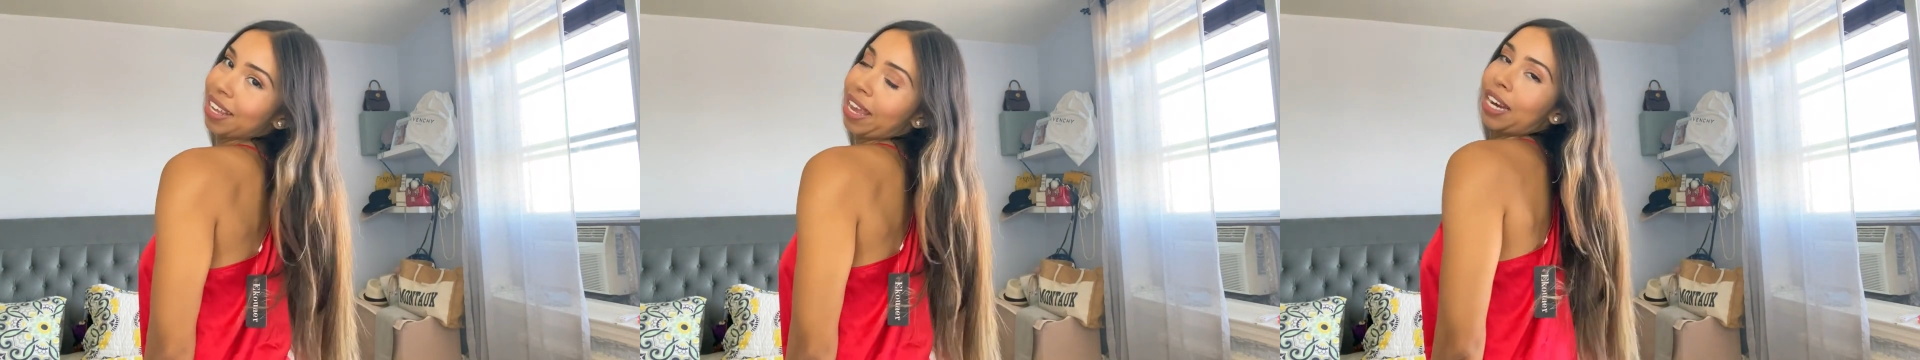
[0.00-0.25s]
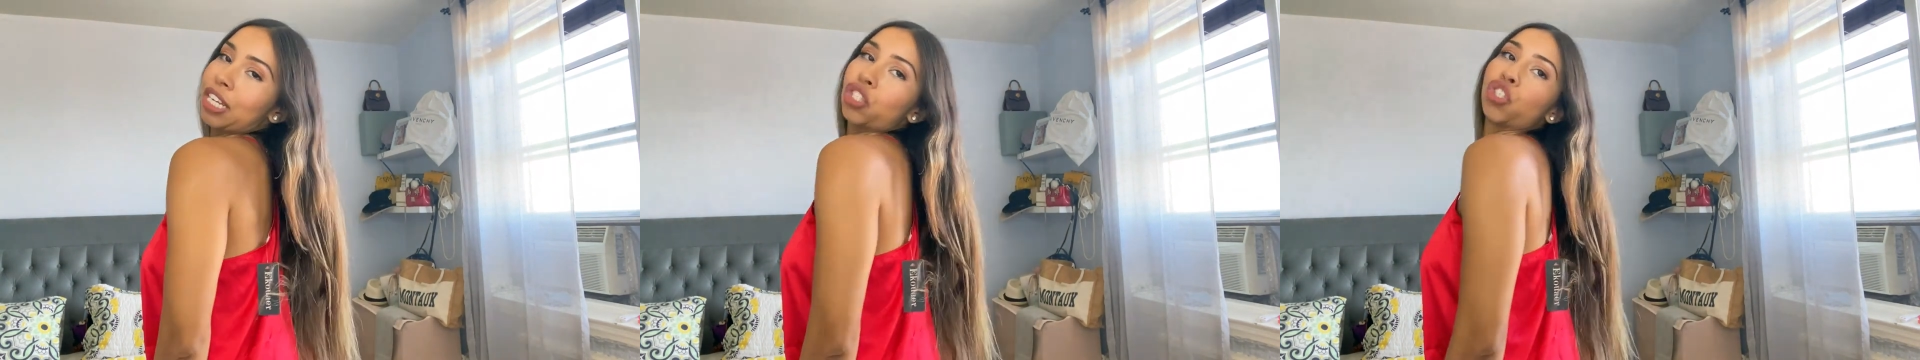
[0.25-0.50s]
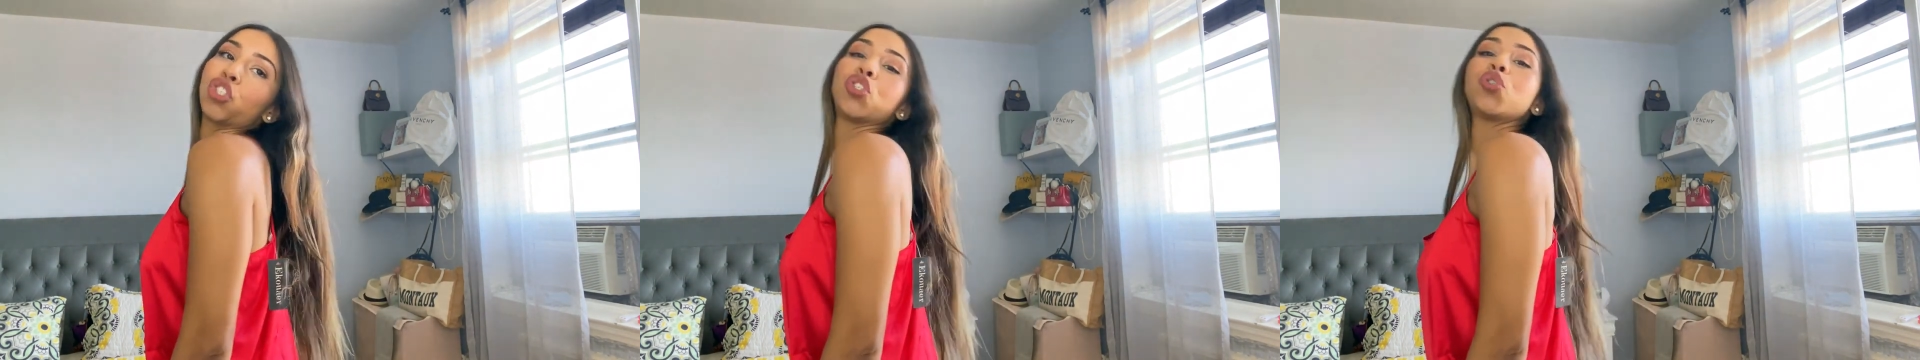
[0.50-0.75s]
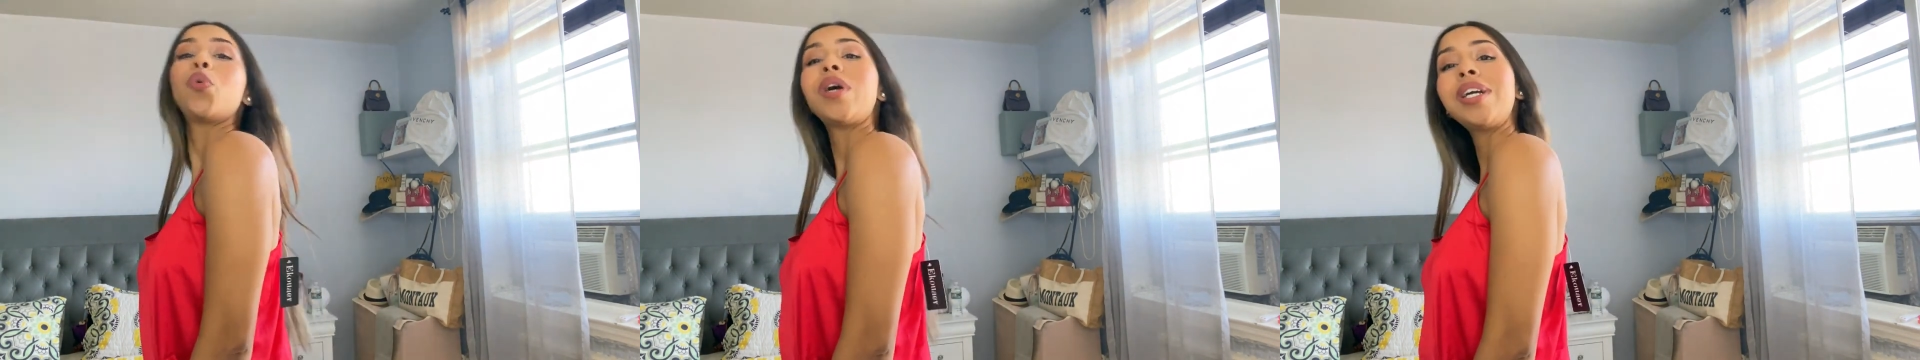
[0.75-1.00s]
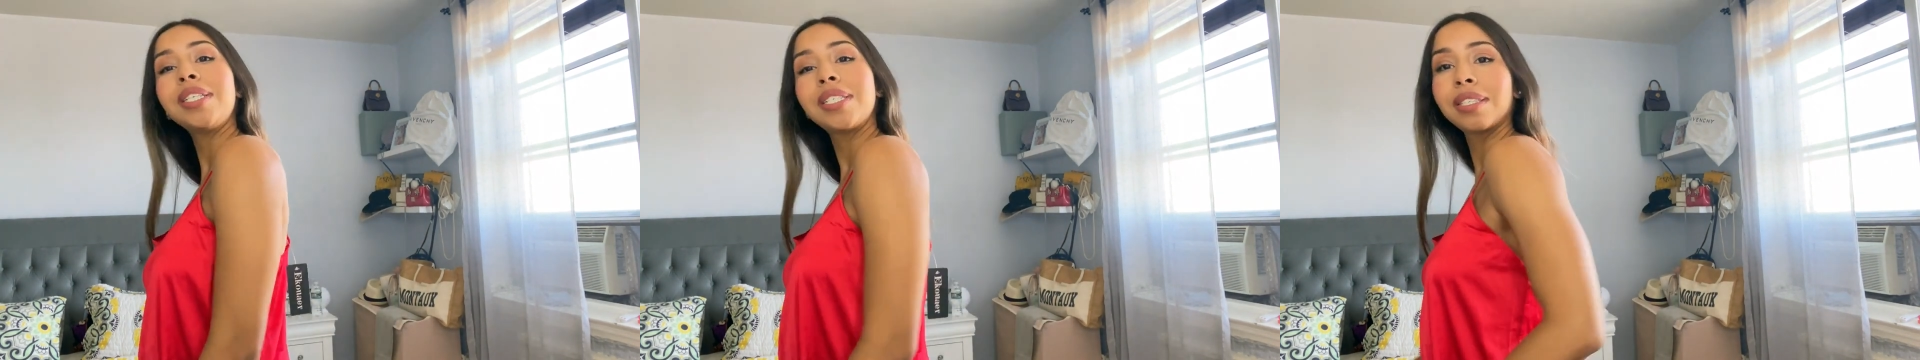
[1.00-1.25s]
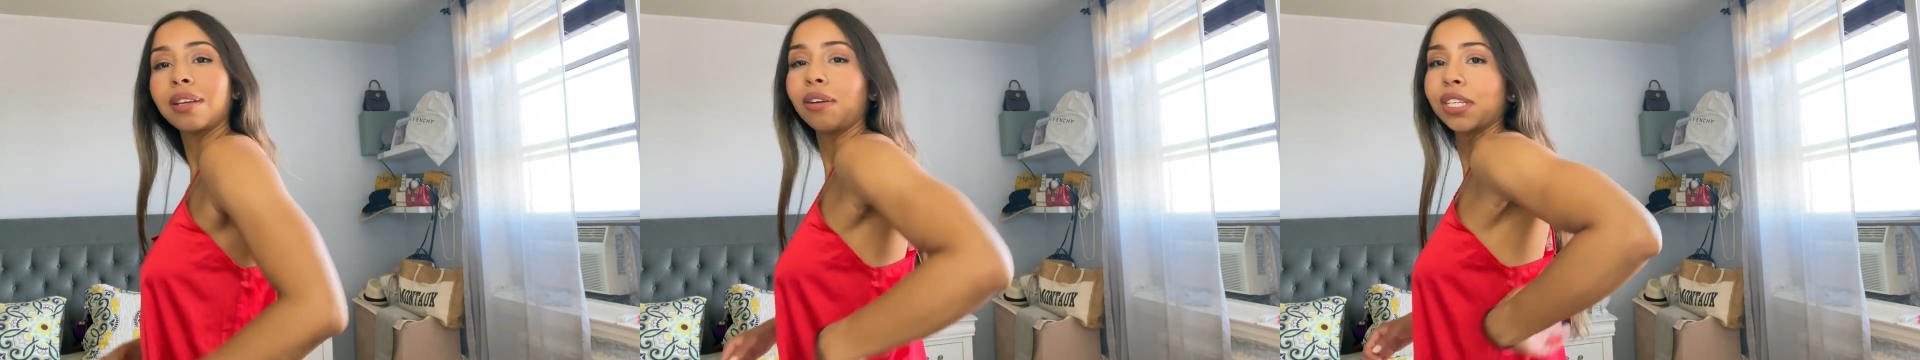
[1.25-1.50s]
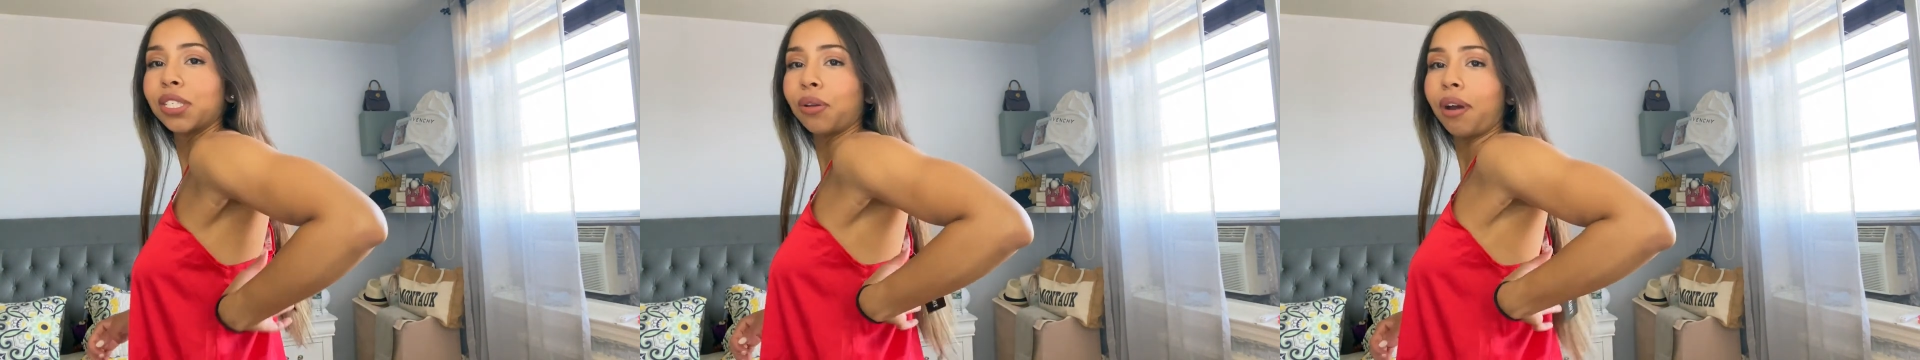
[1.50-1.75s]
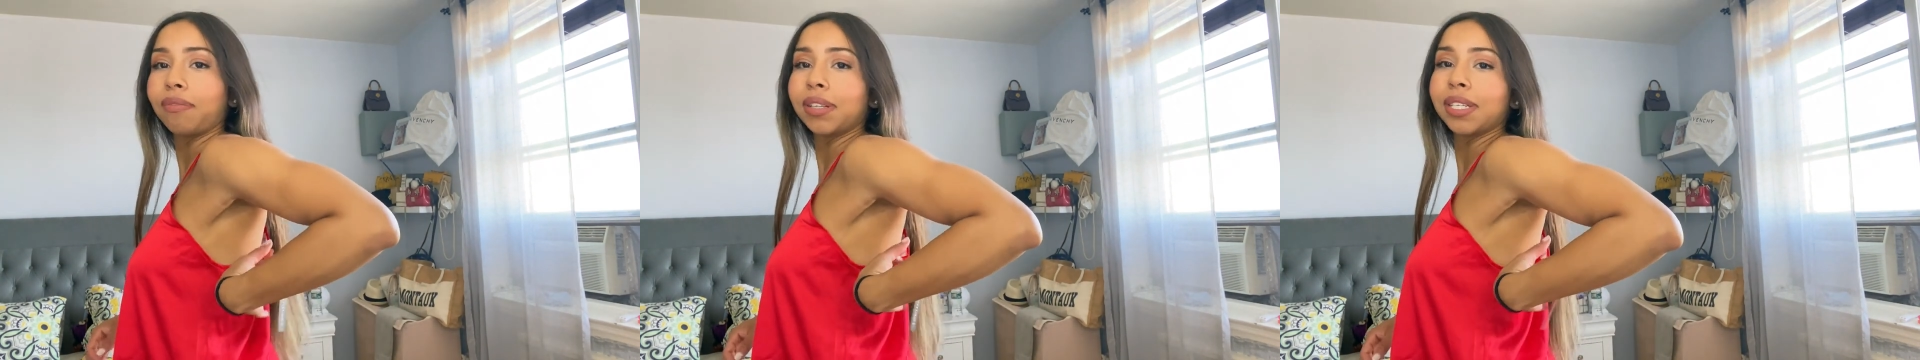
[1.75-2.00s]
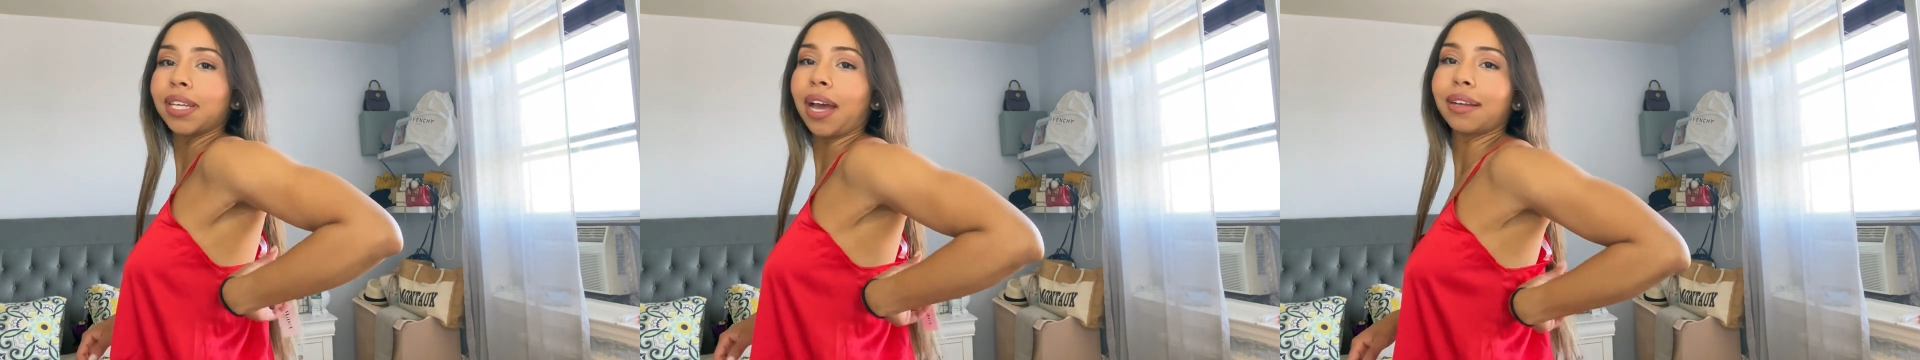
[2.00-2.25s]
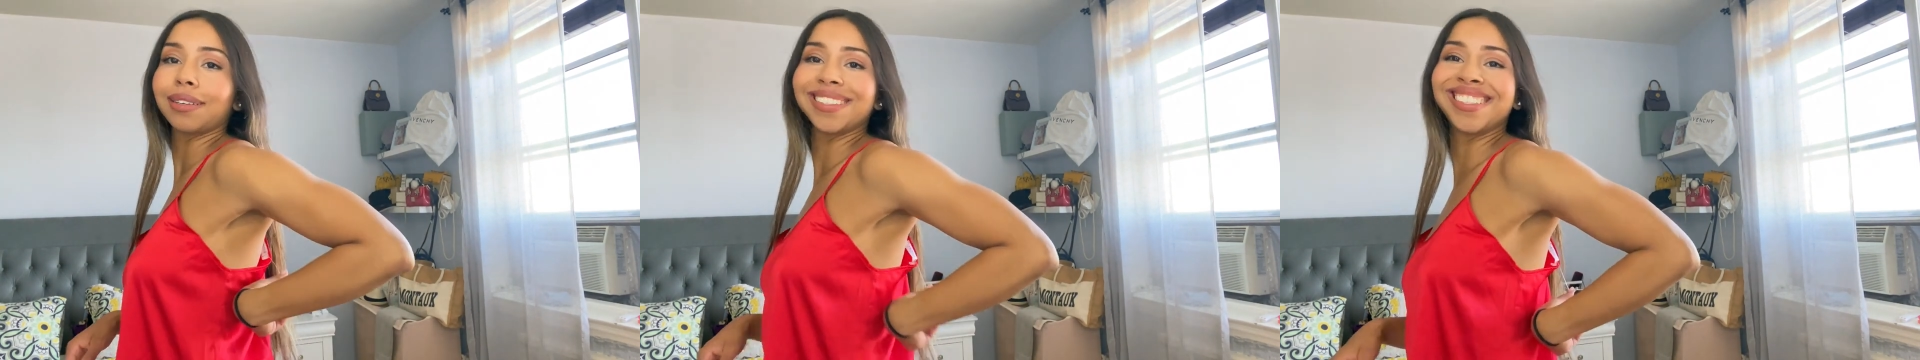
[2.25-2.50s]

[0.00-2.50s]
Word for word: It is shorts. Oh, I still have the tag.